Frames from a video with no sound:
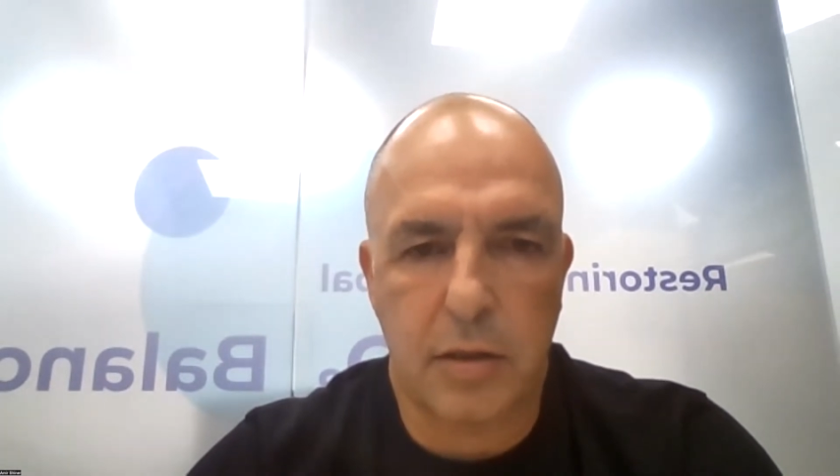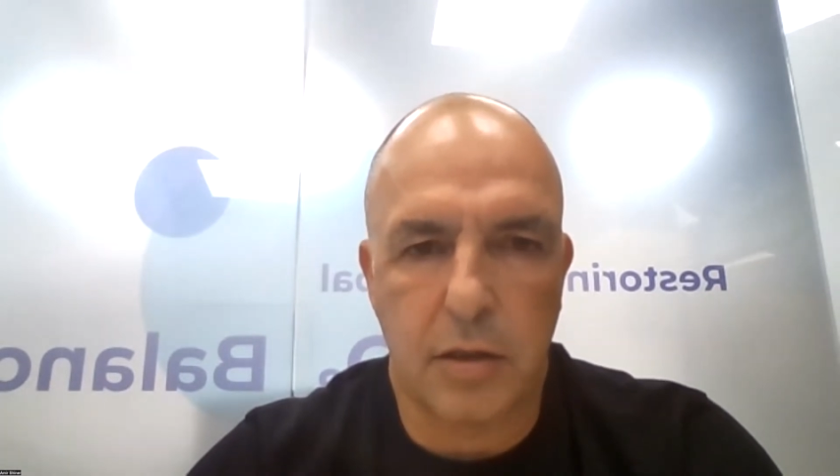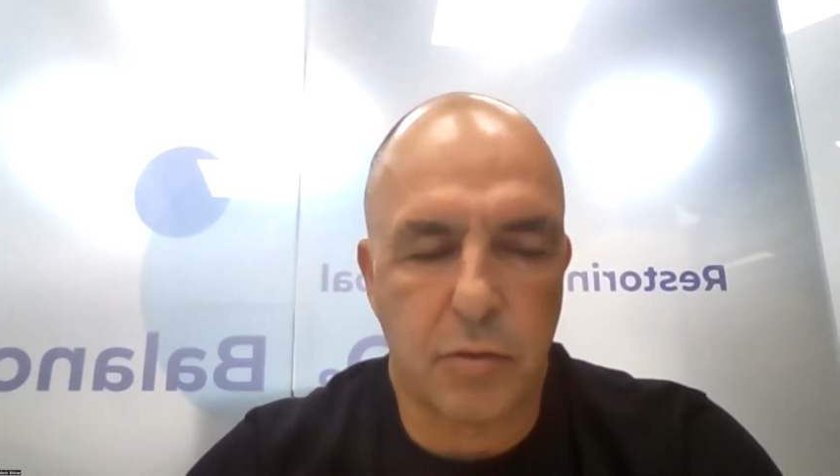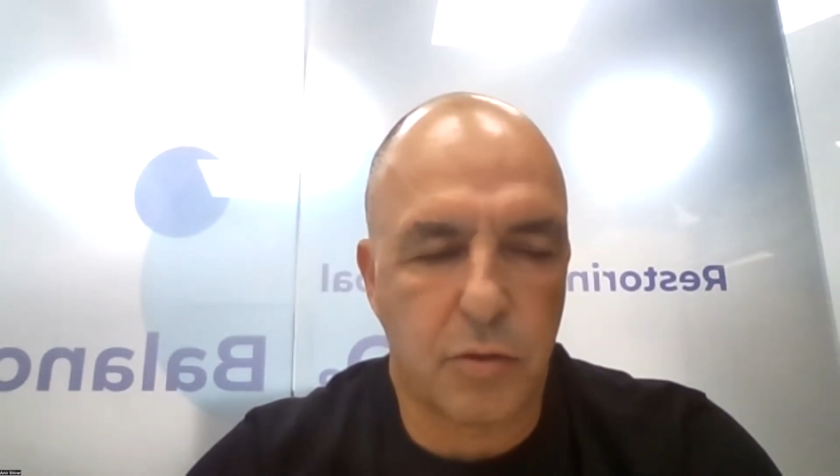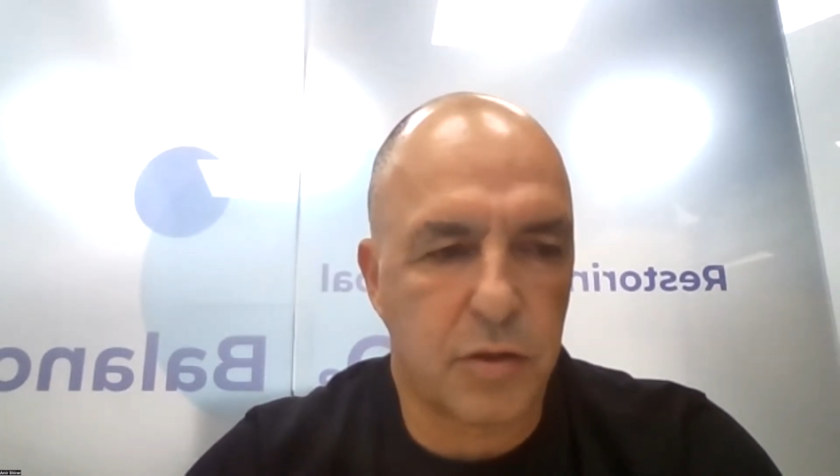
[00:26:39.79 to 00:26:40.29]

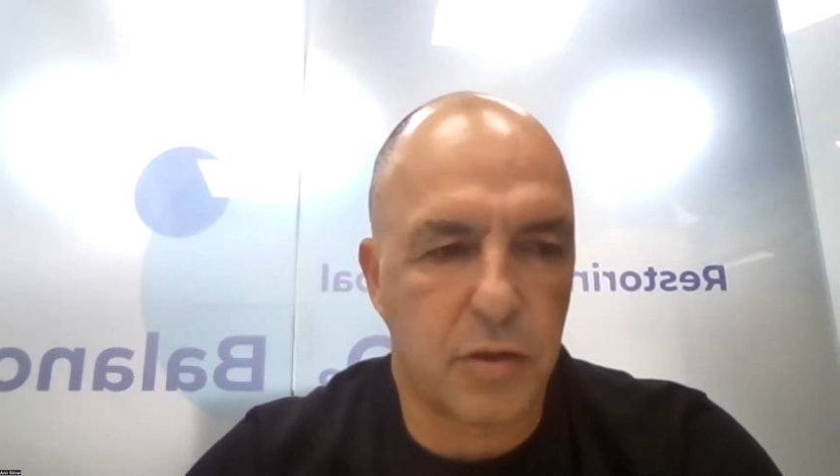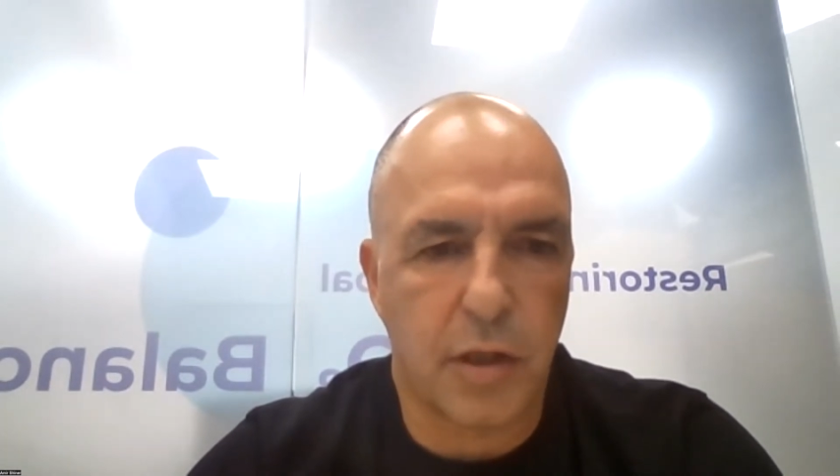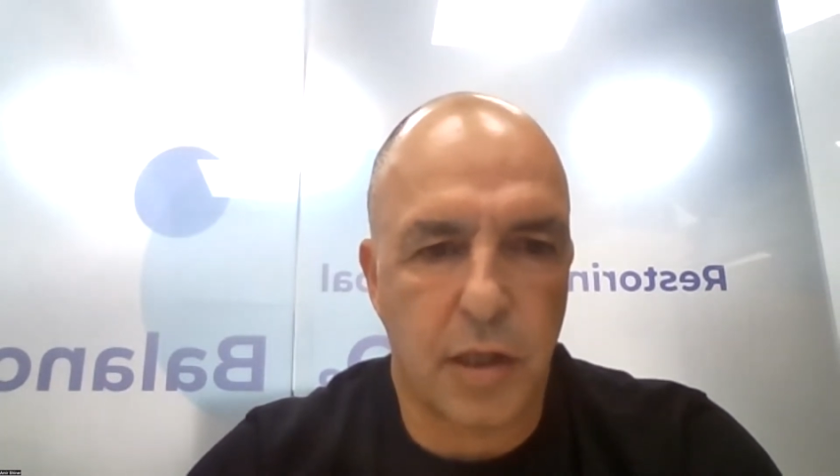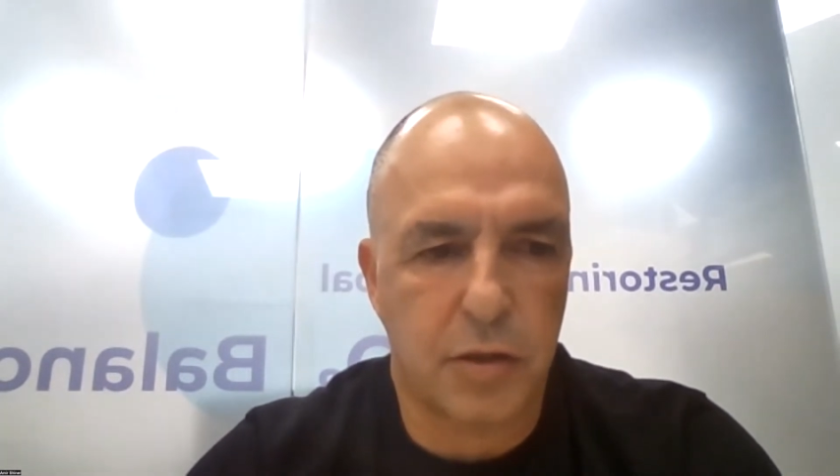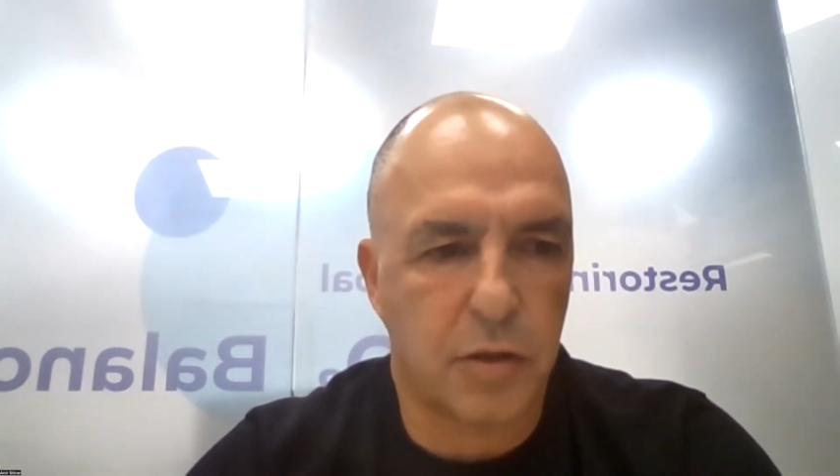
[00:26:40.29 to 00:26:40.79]
into
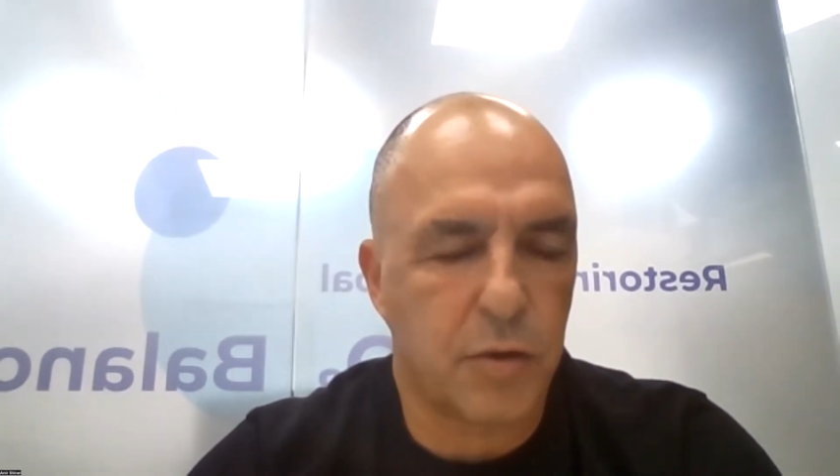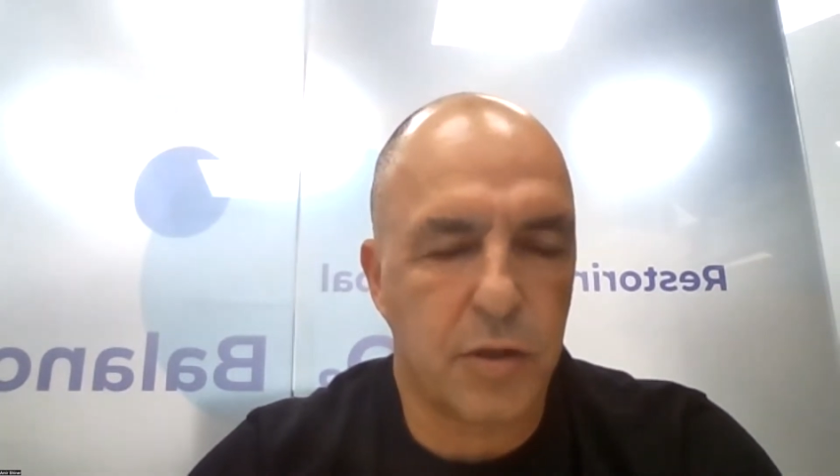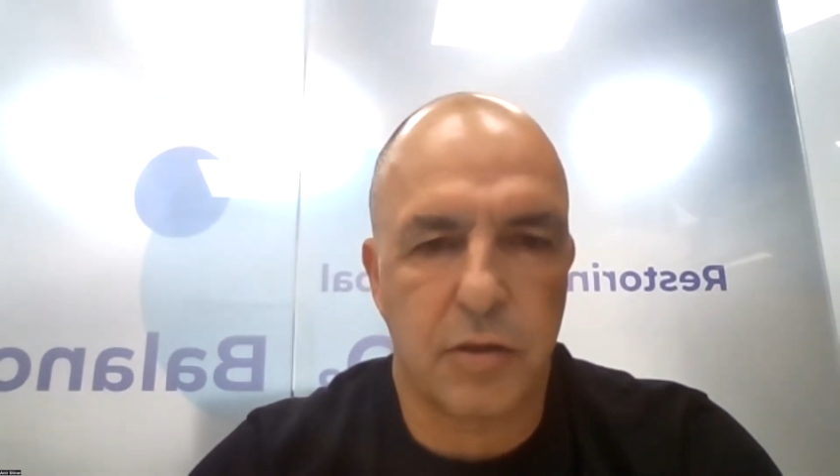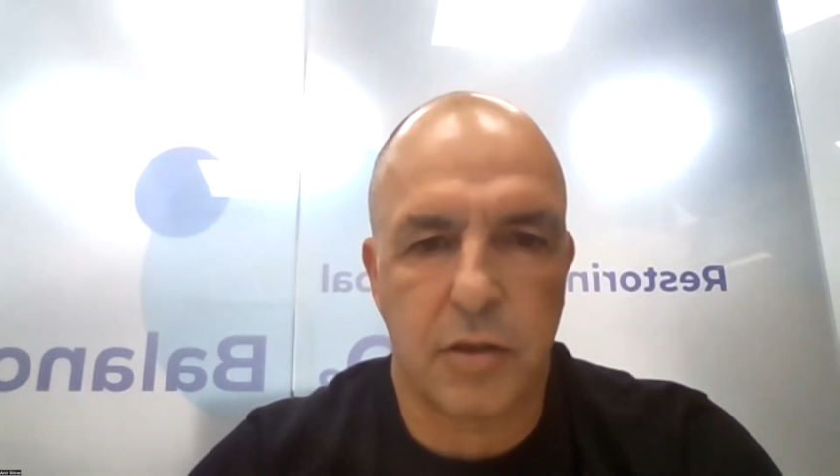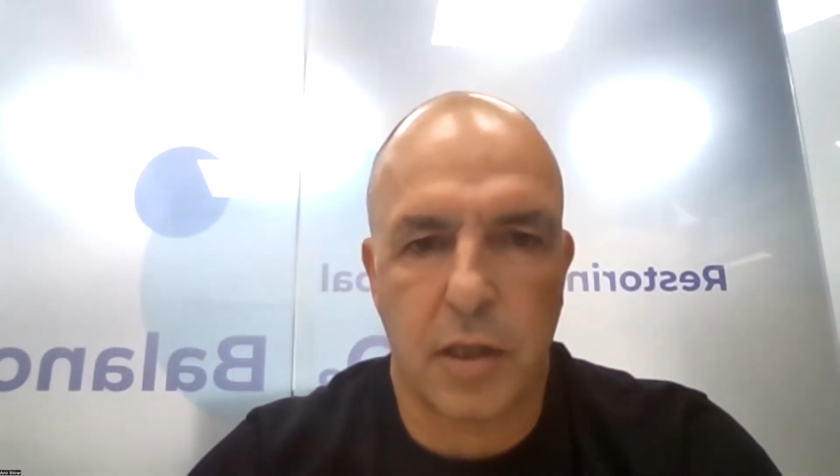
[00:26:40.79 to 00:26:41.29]
consideration when
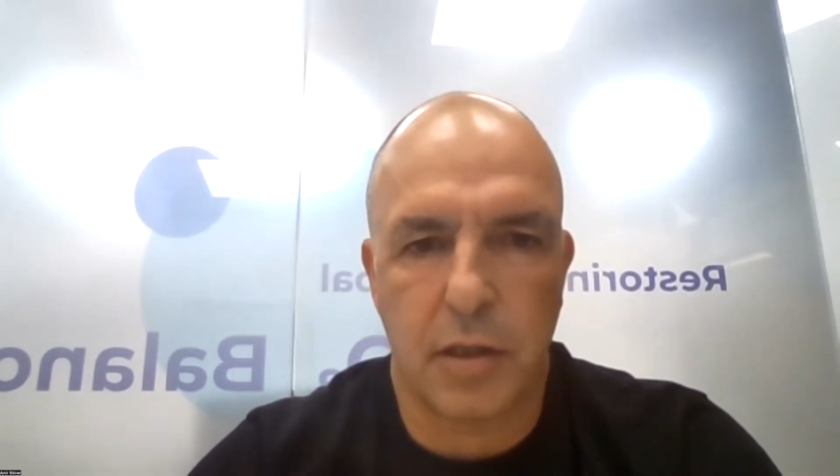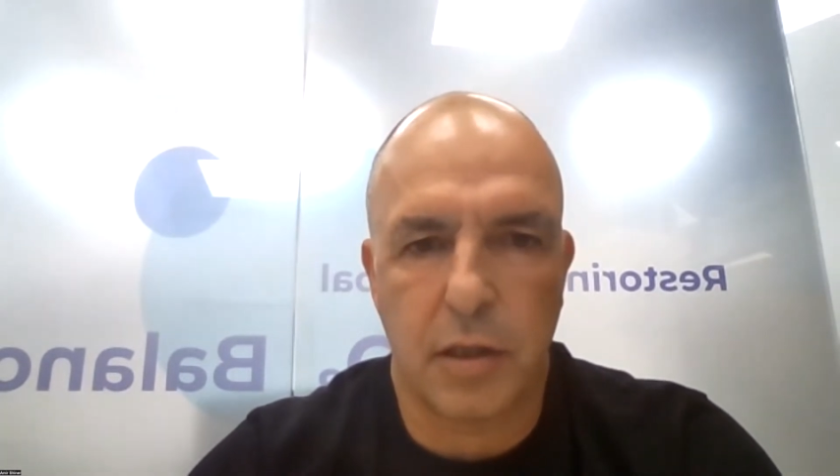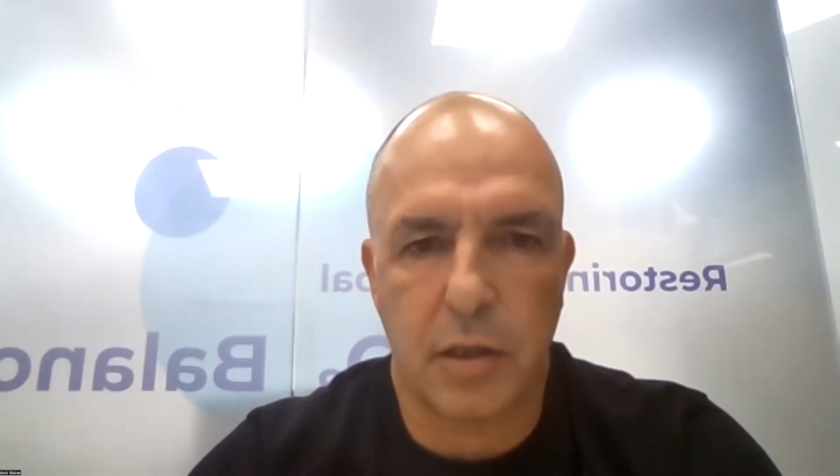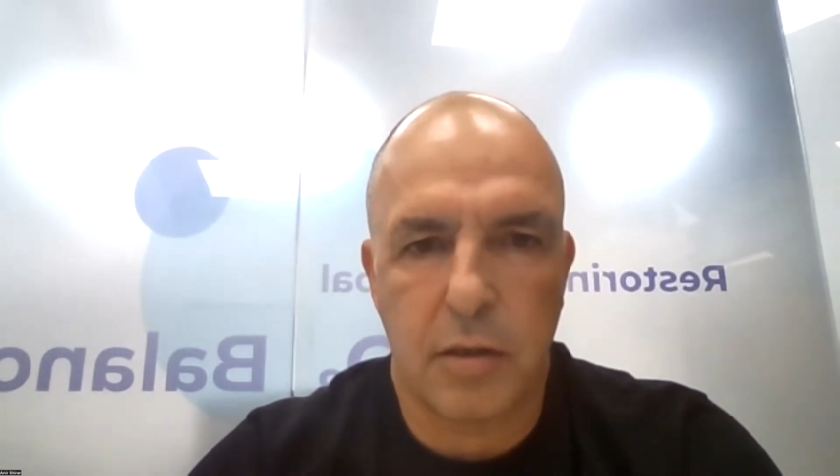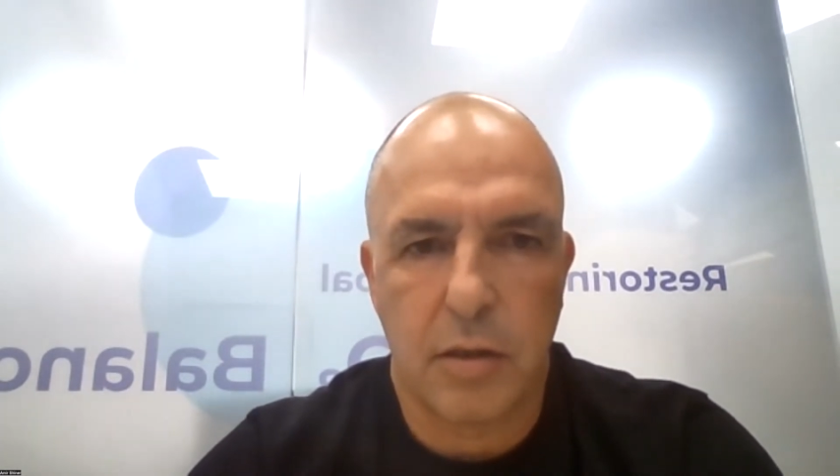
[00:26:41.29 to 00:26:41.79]

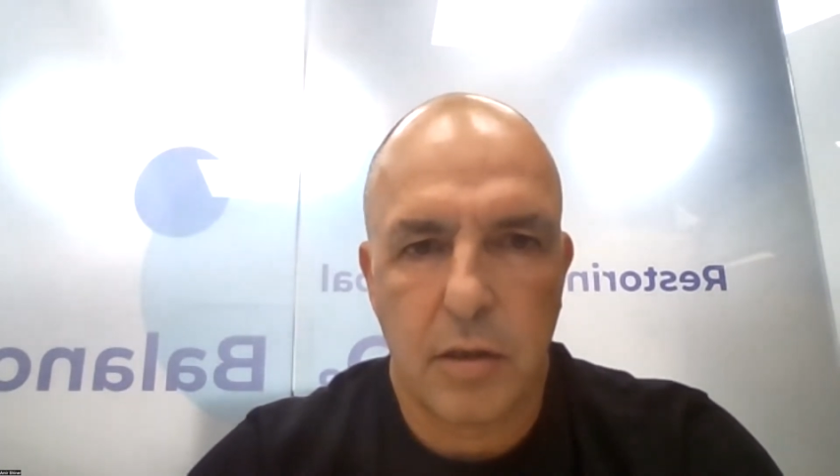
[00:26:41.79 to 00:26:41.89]
designing